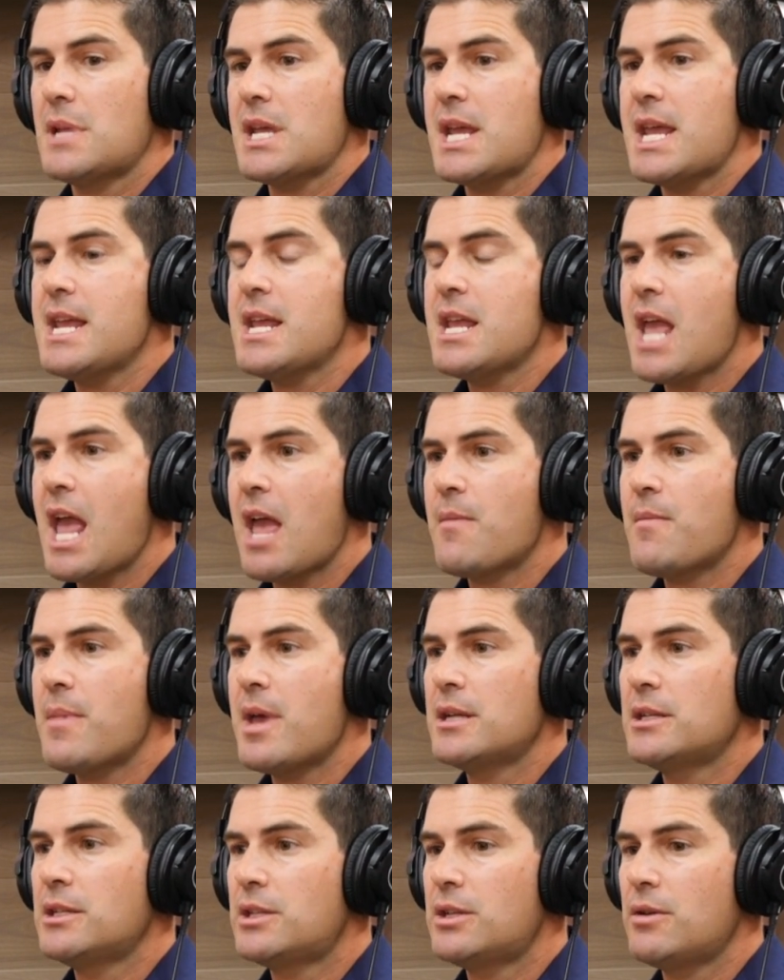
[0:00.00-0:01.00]
He came
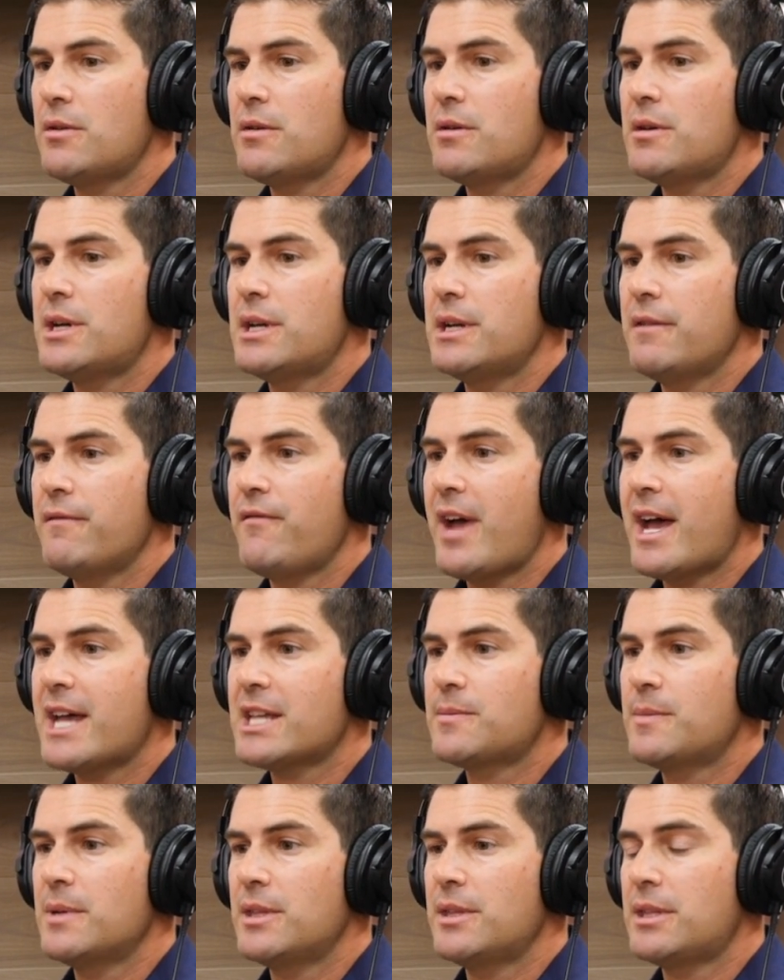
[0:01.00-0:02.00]
into an
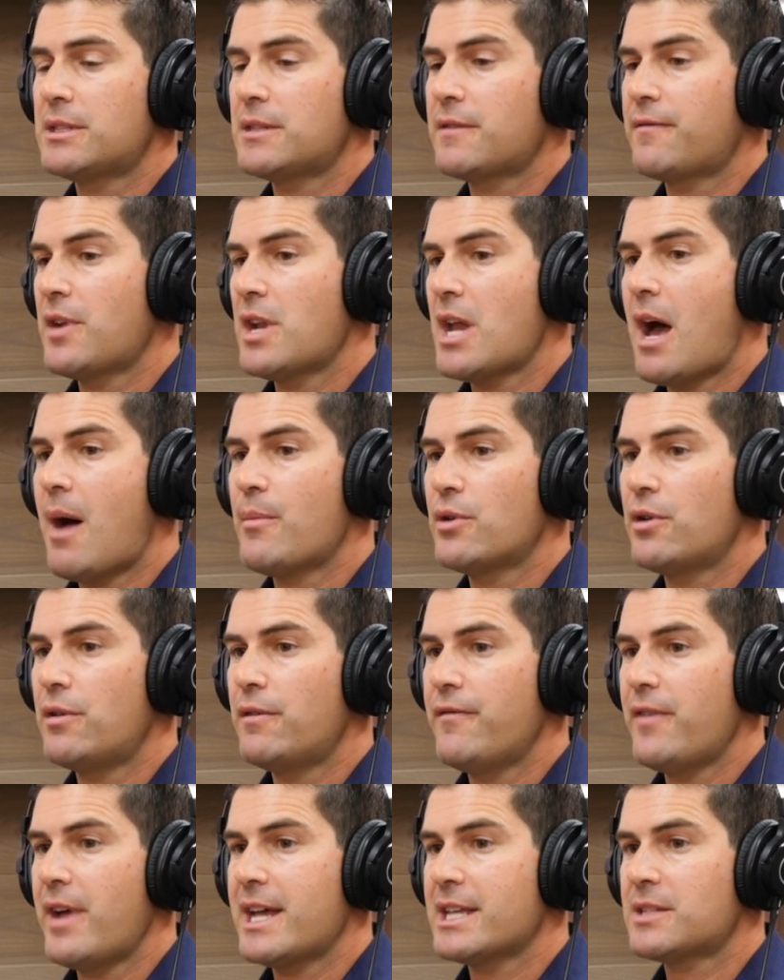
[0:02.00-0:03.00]
investment that's a phenomenal
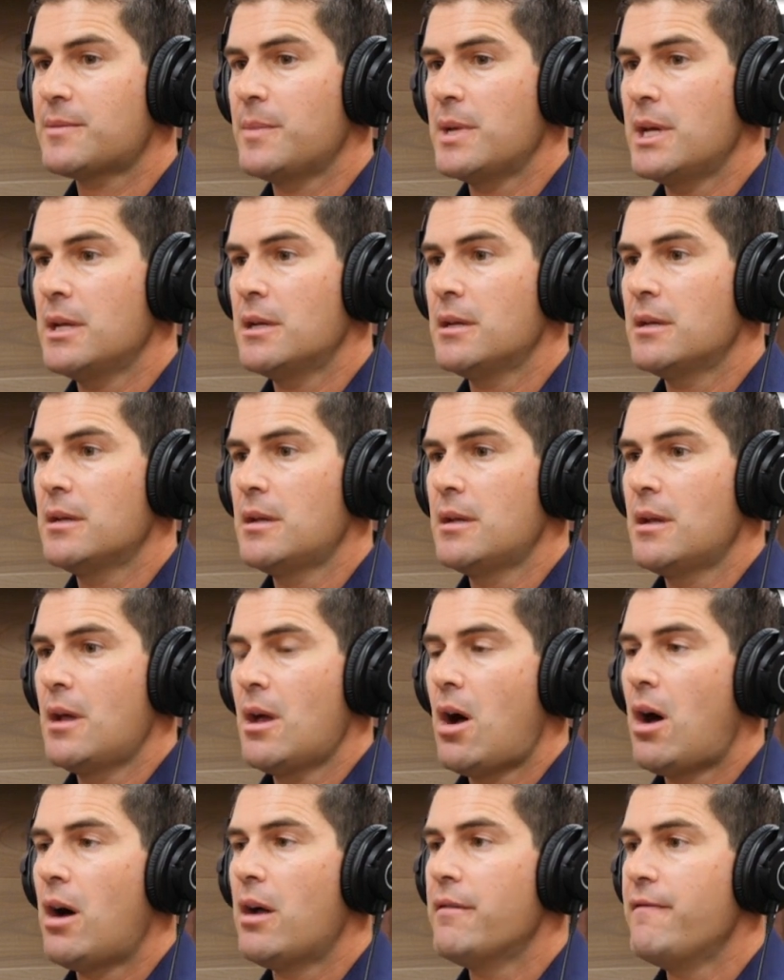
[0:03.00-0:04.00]
investment
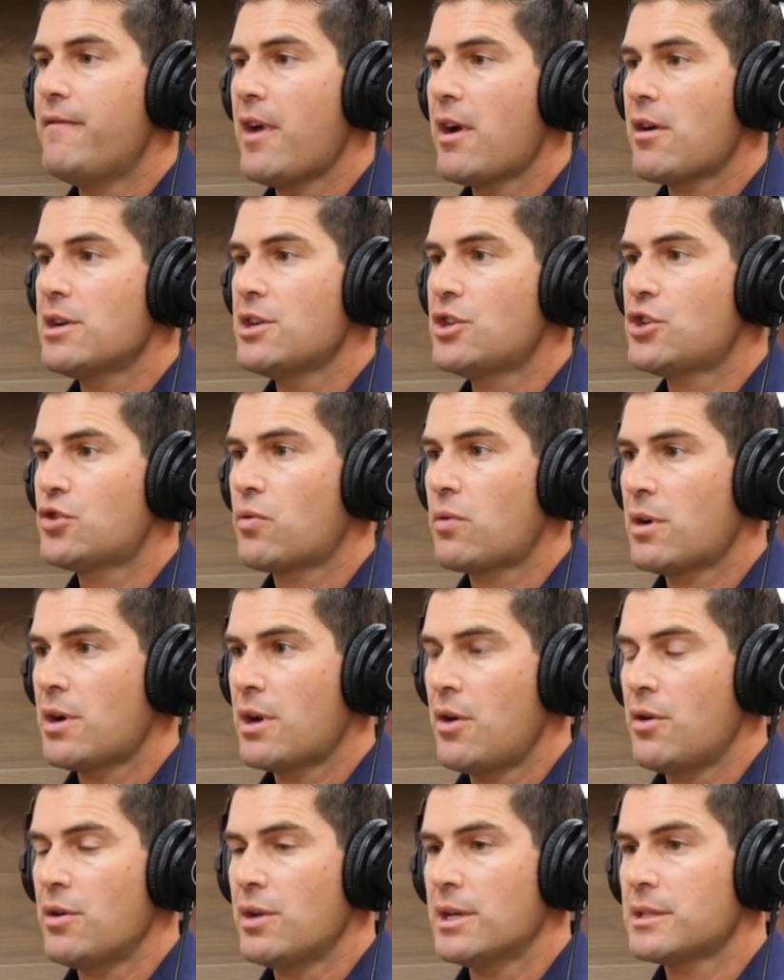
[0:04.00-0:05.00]
on very short
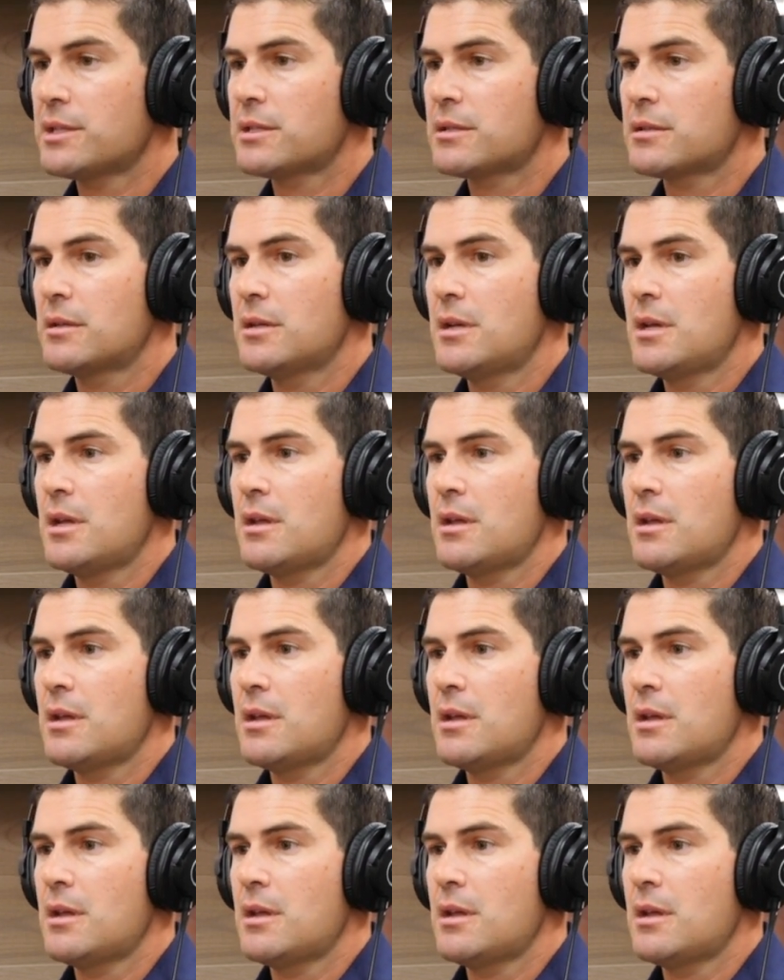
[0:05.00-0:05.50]
notice.